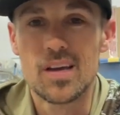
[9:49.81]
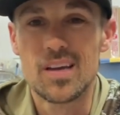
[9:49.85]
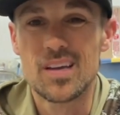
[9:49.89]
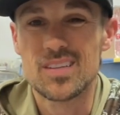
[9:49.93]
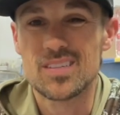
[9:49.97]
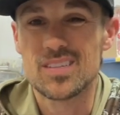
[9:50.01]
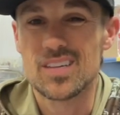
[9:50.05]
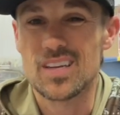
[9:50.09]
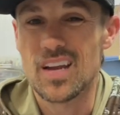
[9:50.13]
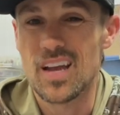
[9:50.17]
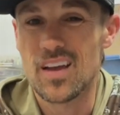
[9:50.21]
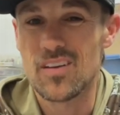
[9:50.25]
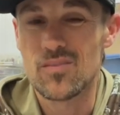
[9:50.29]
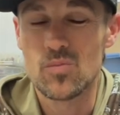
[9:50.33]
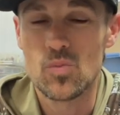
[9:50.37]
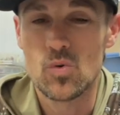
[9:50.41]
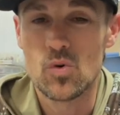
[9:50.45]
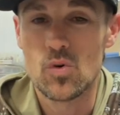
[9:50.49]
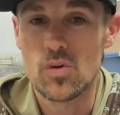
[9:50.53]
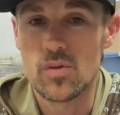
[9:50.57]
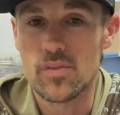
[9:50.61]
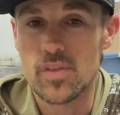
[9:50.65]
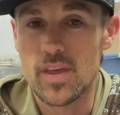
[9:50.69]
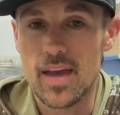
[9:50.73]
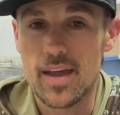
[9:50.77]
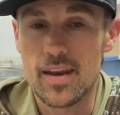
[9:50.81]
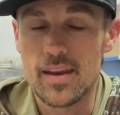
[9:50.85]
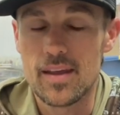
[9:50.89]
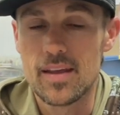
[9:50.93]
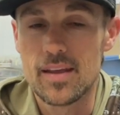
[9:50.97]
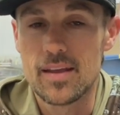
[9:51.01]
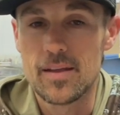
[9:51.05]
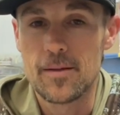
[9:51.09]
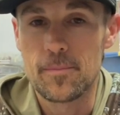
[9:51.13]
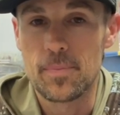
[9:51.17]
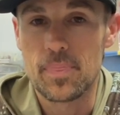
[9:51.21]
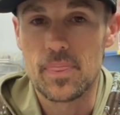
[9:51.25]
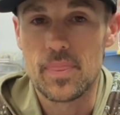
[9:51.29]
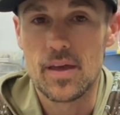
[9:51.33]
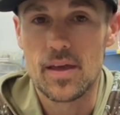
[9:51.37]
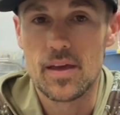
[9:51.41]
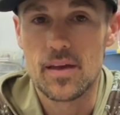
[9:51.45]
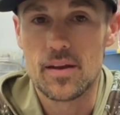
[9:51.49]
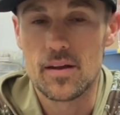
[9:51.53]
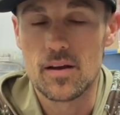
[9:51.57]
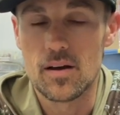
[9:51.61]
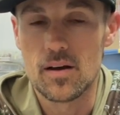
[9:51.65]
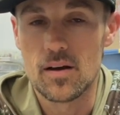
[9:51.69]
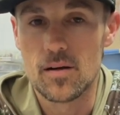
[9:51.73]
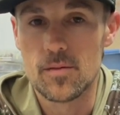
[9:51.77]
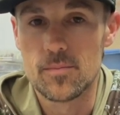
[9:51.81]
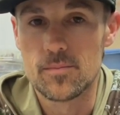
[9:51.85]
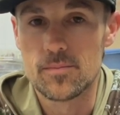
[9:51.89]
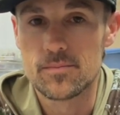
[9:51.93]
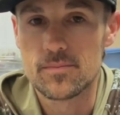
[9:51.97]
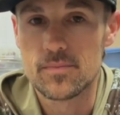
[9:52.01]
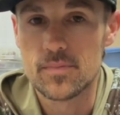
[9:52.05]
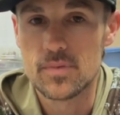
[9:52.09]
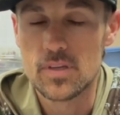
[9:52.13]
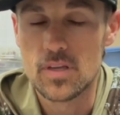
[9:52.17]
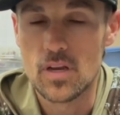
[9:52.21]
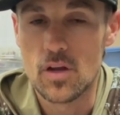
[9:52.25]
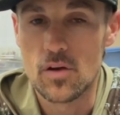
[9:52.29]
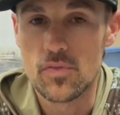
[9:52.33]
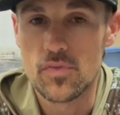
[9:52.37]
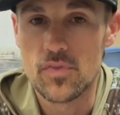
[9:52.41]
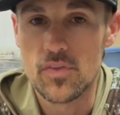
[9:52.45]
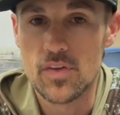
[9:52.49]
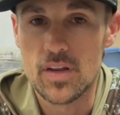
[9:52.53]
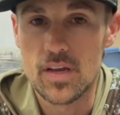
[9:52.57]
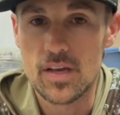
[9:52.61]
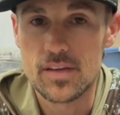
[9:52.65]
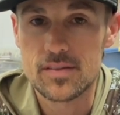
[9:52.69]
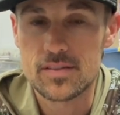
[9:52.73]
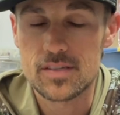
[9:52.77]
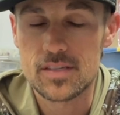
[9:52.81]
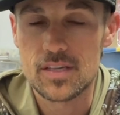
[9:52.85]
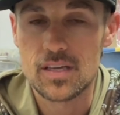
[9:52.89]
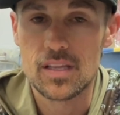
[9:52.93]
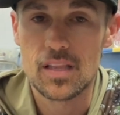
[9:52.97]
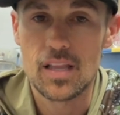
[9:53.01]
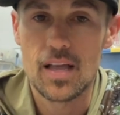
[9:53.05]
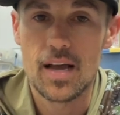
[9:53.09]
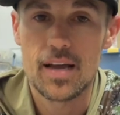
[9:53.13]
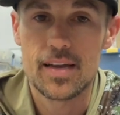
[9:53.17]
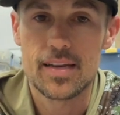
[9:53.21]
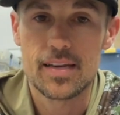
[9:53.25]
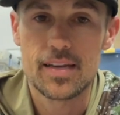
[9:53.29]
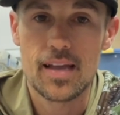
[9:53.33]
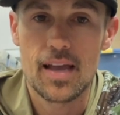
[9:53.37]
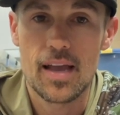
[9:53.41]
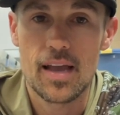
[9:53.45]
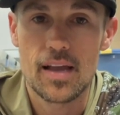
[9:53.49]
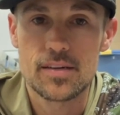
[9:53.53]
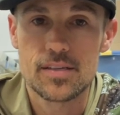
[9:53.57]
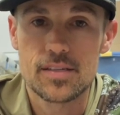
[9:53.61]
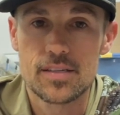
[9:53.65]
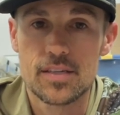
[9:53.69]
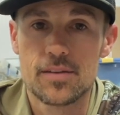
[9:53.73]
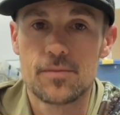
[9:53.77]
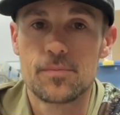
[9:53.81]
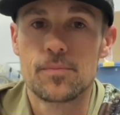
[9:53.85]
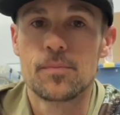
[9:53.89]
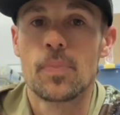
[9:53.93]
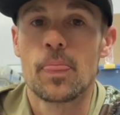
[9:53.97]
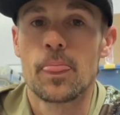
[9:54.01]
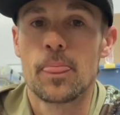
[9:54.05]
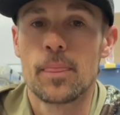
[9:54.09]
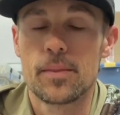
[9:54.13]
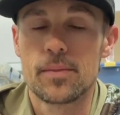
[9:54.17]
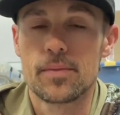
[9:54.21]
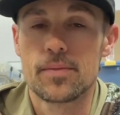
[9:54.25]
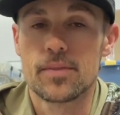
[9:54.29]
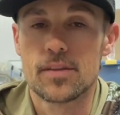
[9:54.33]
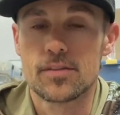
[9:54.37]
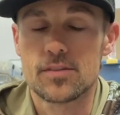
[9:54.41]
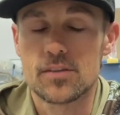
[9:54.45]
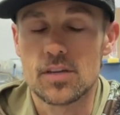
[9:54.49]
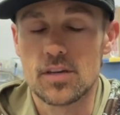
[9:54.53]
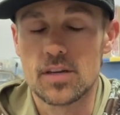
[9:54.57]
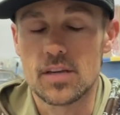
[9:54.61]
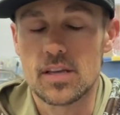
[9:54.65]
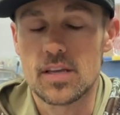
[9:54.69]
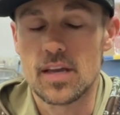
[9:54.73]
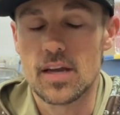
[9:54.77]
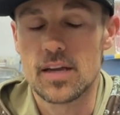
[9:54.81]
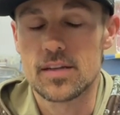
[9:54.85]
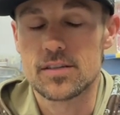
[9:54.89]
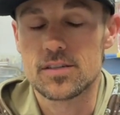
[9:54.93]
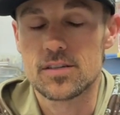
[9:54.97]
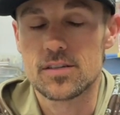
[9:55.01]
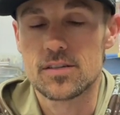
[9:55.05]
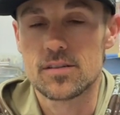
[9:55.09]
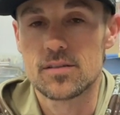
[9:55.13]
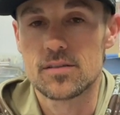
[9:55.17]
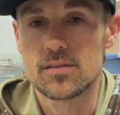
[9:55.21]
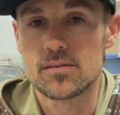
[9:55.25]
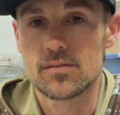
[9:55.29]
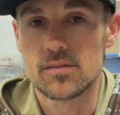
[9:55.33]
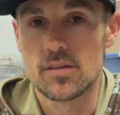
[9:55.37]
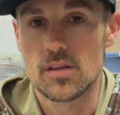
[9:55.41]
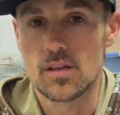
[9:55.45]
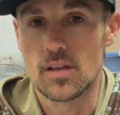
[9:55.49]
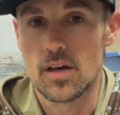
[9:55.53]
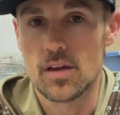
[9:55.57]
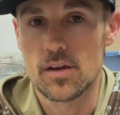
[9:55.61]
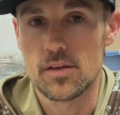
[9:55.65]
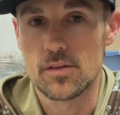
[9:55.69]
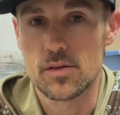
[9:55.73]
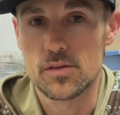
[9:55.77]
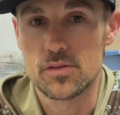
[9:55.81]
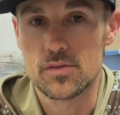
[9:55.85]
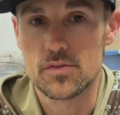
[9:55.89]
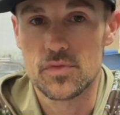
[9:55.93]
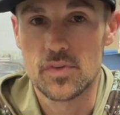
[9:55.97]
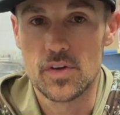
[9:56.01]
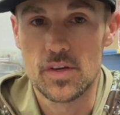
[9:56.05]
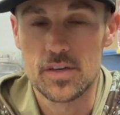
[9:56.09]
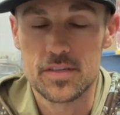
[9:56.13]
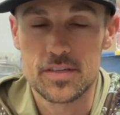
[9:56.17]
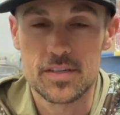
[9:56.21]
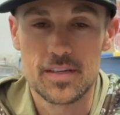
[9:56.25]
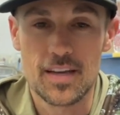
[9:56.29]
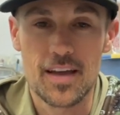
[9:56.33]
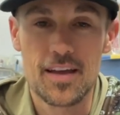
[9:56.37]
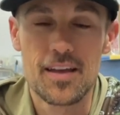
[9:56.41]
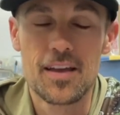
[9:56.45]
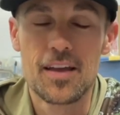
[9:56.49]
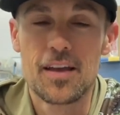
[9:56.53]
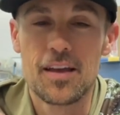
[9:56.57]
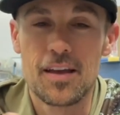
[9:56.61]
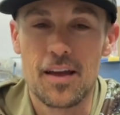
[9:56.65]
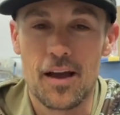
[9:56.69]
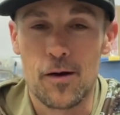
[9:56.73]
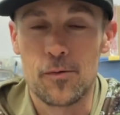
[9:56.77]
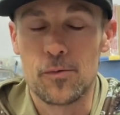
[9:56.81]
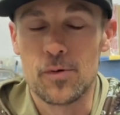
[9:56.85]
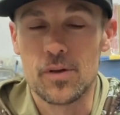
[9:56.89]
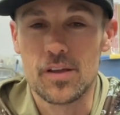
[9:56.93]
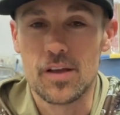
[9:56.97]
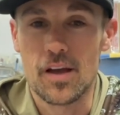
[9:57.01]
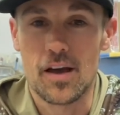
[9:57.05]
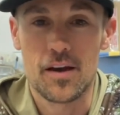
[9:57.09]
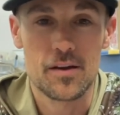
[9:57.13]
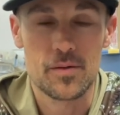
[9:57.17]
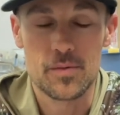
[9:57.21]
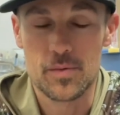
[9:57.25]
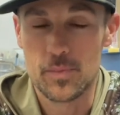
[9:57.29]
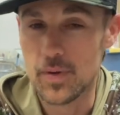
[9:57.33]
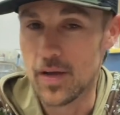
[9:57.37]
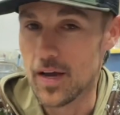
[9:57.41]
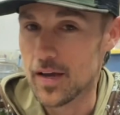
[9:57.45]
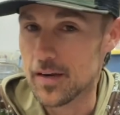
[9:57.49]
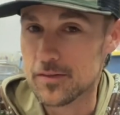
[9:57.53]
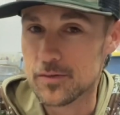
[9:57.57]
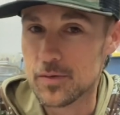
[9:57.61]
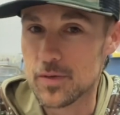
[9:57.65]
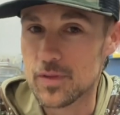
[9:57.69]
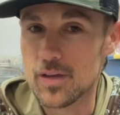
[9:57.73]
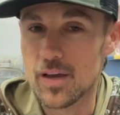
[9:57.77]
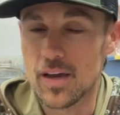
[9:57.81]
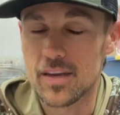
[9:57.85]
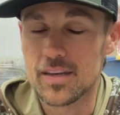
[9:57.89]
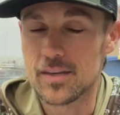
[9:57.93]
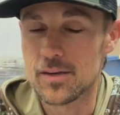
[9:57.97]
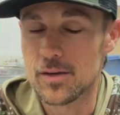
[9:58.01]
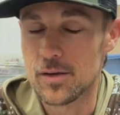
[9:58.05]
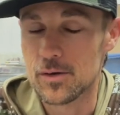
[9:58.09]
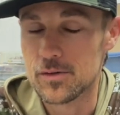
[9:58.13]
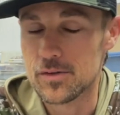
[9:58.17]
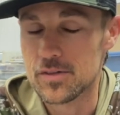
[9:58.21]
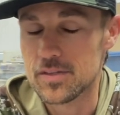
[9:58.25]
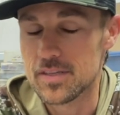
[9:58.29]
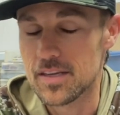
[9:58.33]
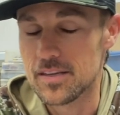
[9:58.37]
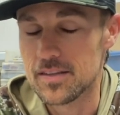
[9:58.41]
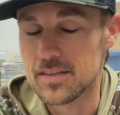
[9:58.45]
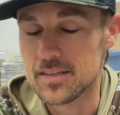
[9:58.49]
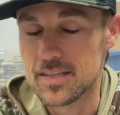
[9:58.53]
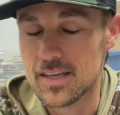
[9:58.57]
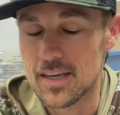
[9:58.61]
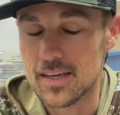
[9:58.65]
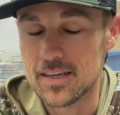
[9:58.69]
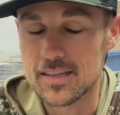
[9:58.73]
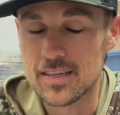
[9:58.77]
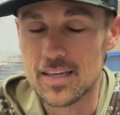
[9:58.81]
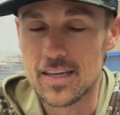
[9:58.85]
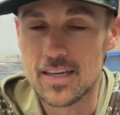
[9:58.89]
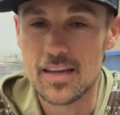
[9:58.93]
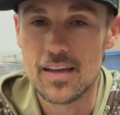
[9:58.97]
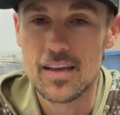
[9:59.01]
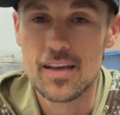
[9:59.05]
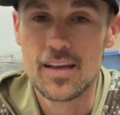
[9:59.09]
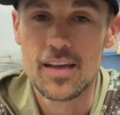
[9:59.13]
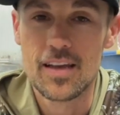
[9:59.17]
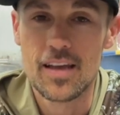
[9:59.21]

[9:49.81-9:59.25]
It's gonna have more of that finesse gliding action that's gonna catch a lot of those fish. And I really, to be honest with you, I didn't understand the technique.